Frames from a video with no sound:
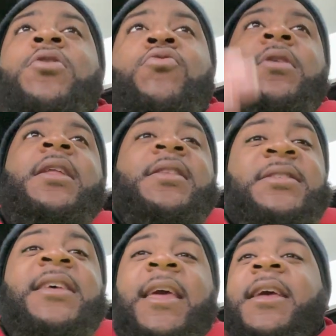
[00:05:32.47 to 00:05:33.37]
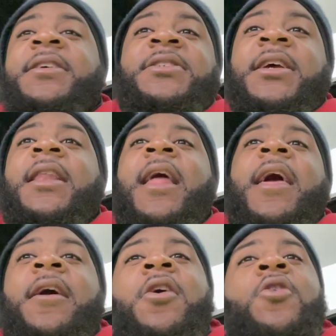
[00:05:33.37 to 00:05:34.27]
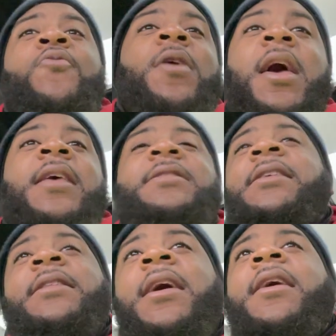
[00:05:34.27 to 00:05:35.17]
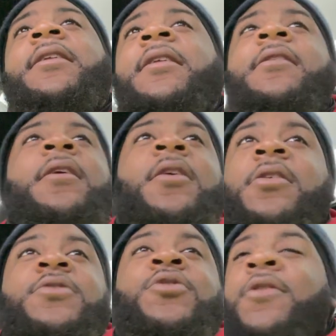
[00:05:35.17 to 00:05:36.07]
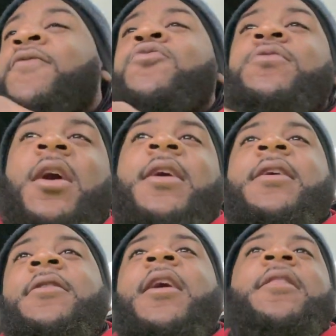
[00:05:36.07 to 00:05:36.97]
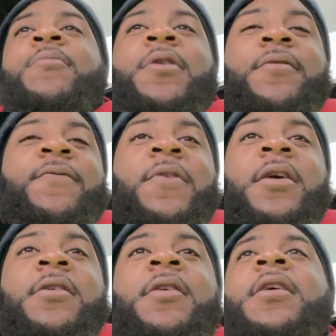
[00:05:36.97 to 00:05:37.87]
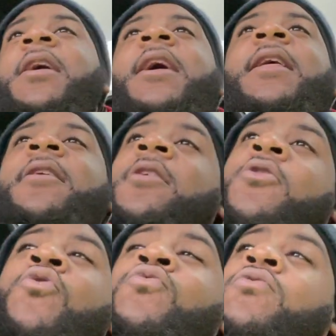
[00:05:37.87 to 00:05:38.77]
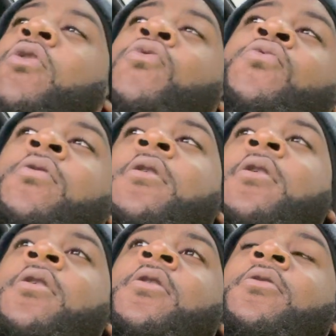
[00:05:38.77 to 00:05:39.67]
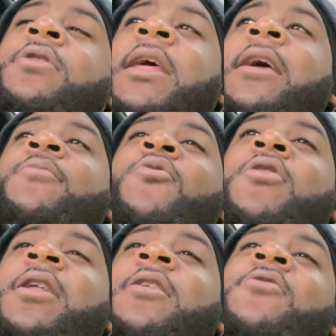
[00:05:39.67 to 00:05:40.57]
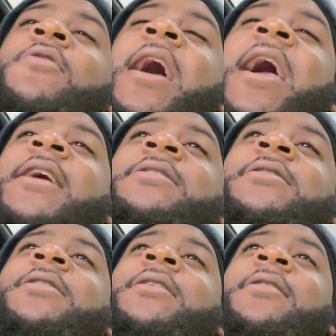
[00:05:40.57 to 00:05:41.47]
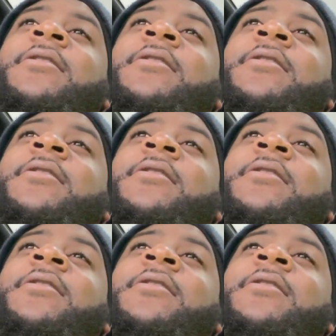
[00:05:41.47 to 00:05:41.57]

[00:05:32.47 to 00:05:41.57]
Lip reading: you get to saying shit like, what has he done? Because if you duck another motherfucker who did more than you, actually,